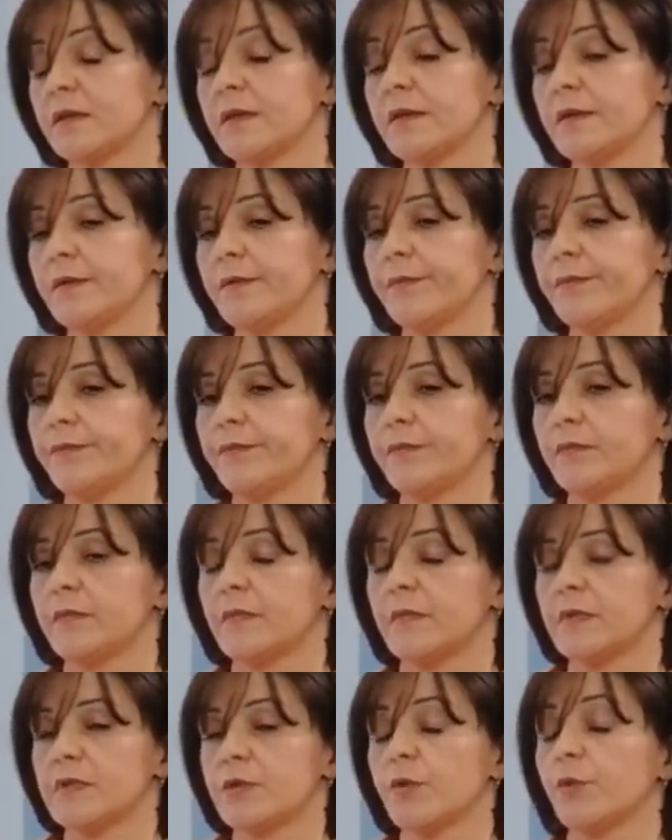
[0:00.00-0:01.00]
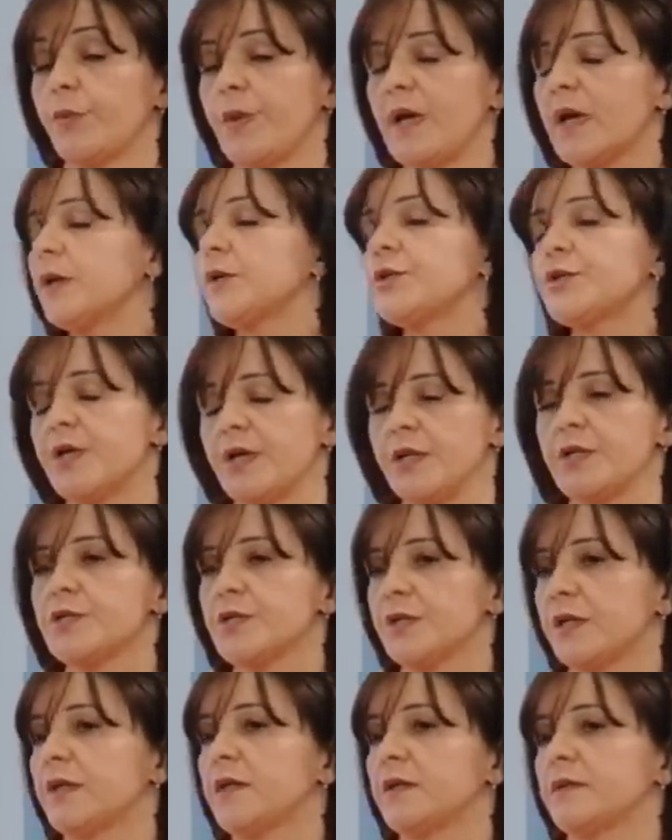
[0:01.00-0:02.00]
Um, so we are
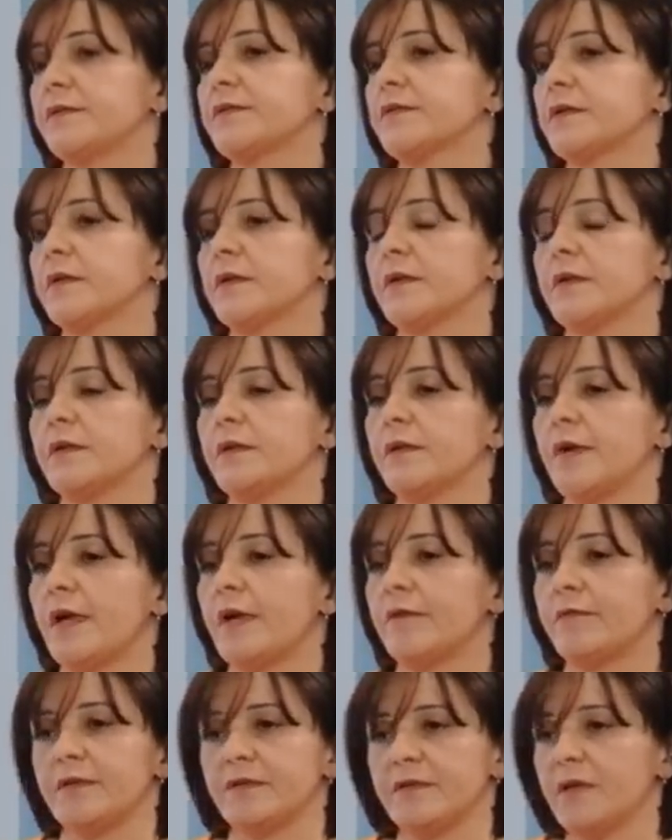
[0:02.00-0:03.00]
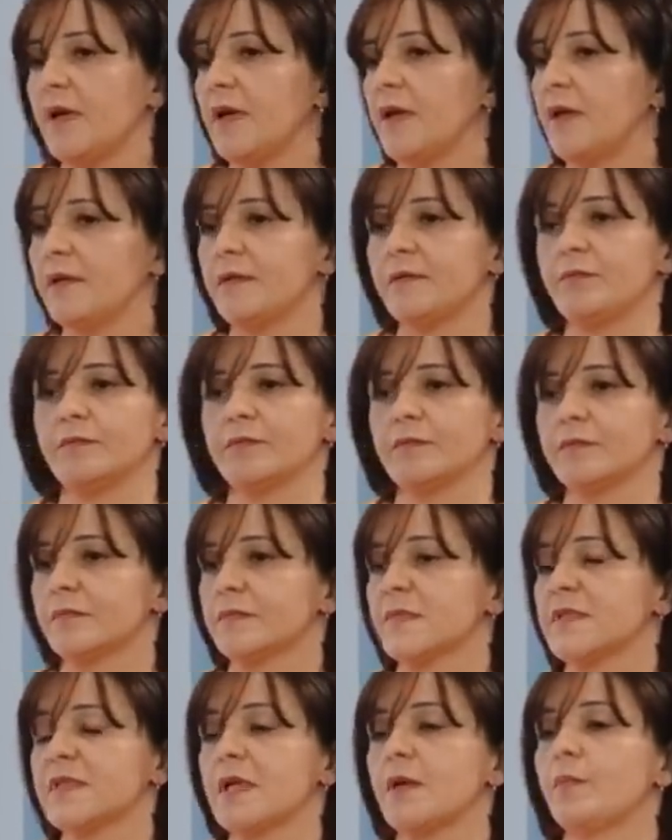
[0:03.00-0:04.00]
changing it uh, every day,
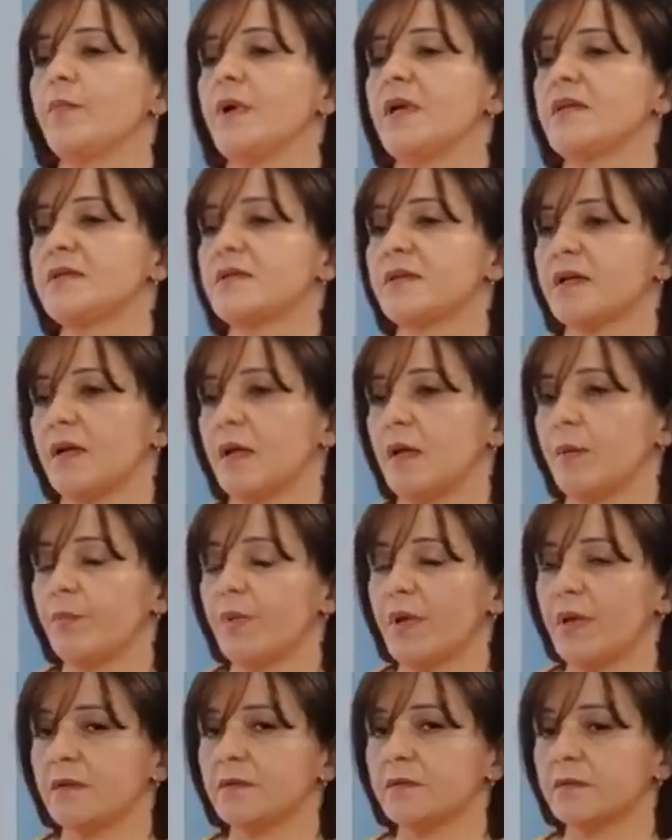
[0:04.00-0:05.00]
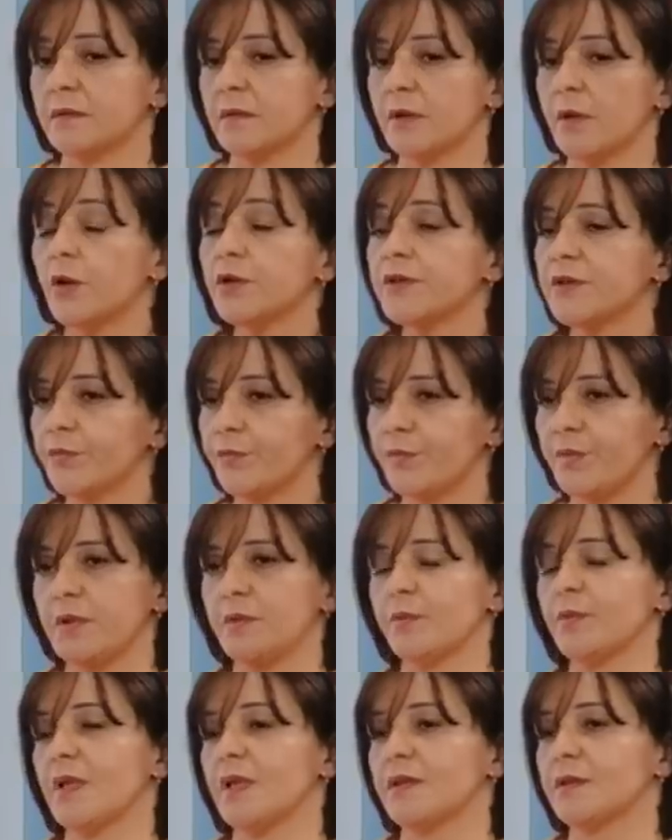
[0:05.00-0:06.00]
step by step, and a lot of
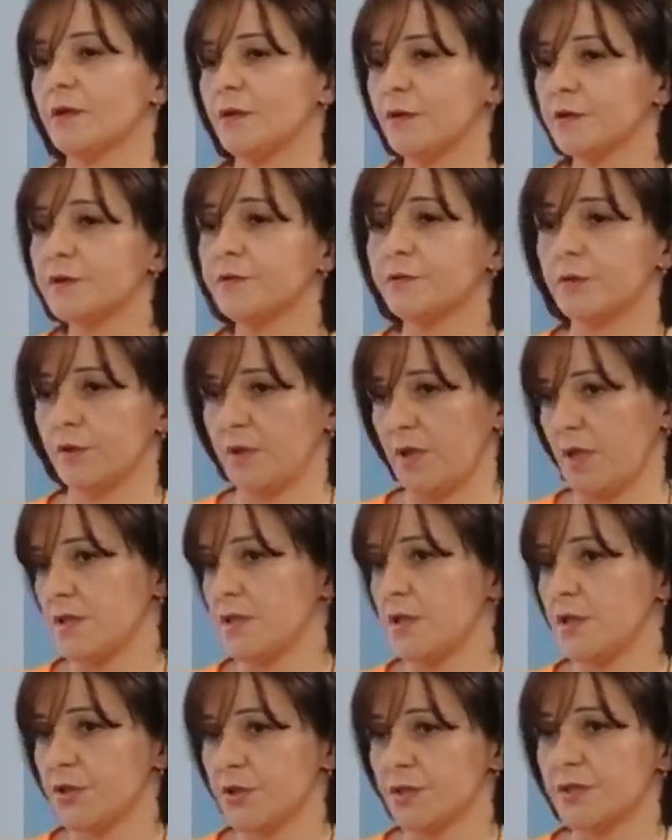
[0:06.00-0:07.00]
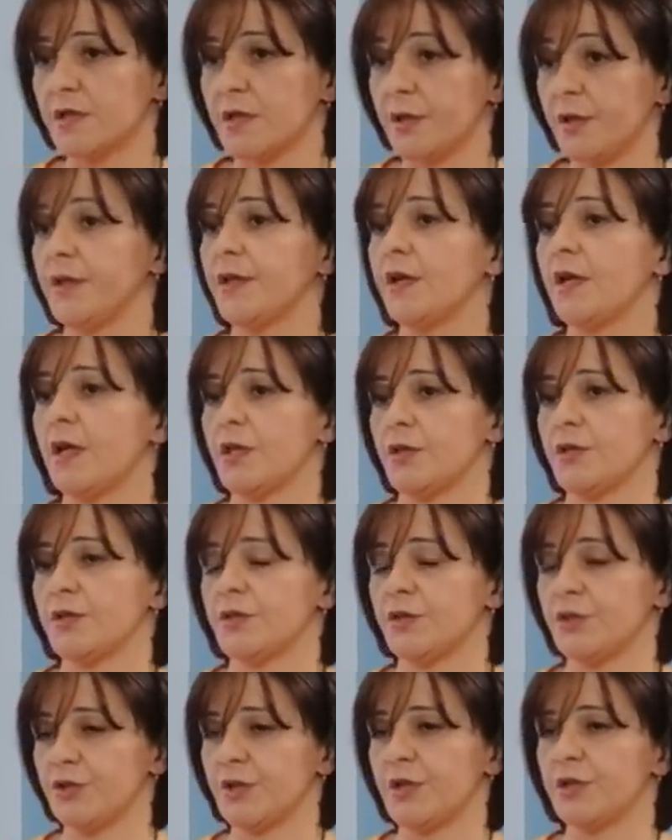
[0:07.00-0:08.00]
people and a lot of organizations are engaged
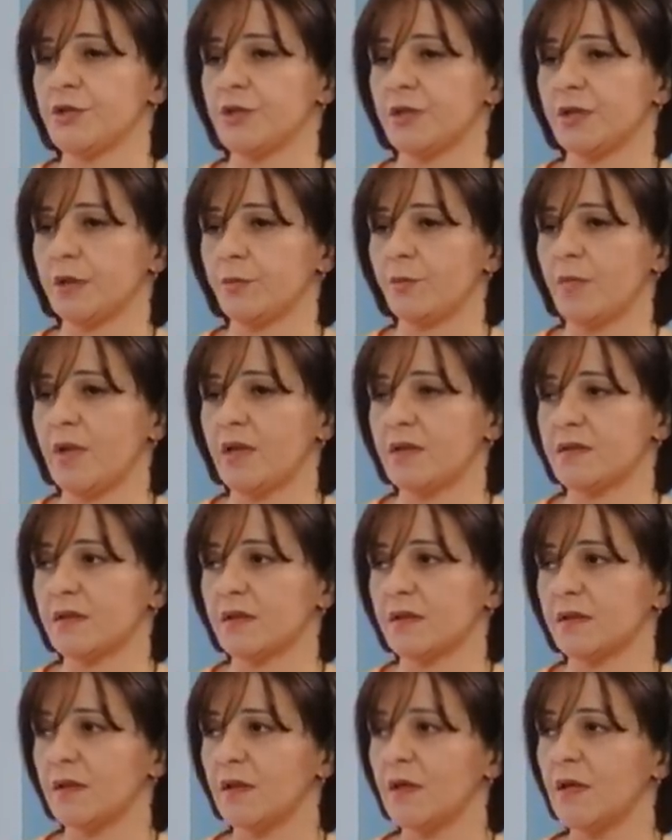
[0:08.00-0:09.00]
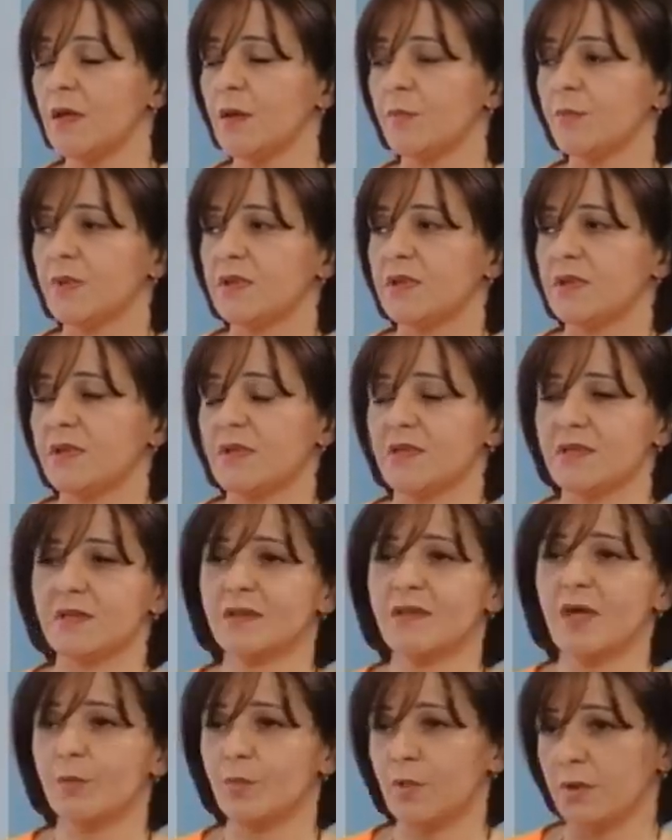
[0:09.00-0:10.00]
in changing the mindset. But it
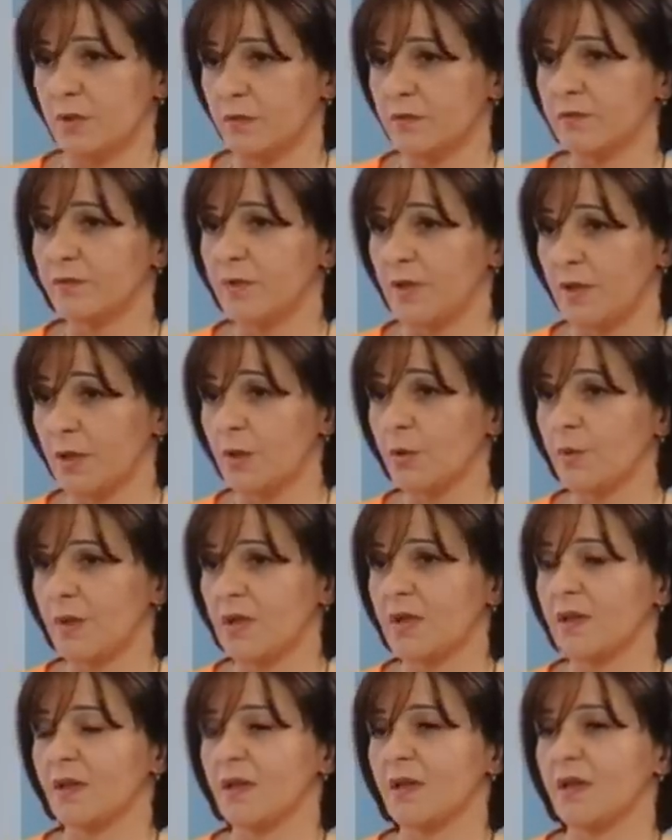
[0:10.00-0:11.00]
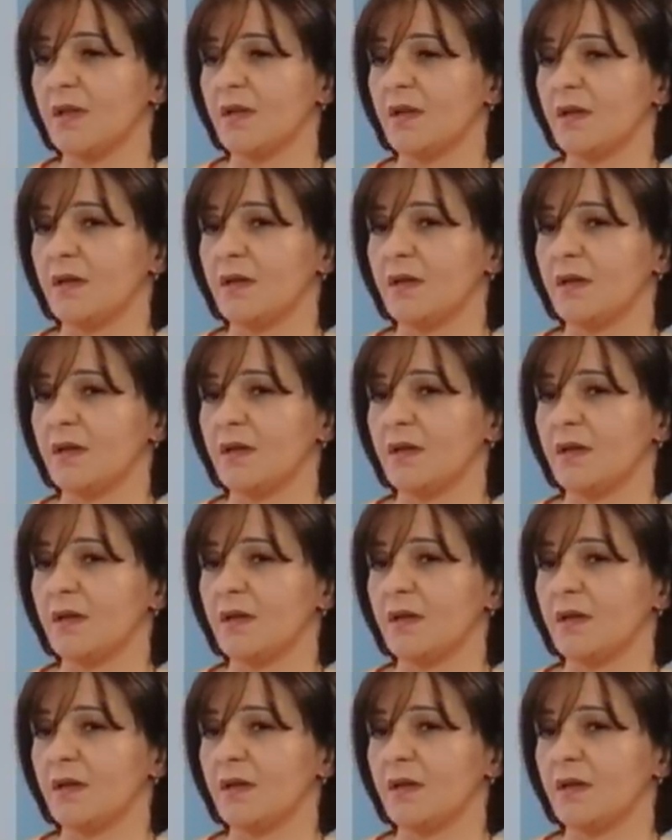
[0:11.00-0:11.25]
doesn't happen very quickly.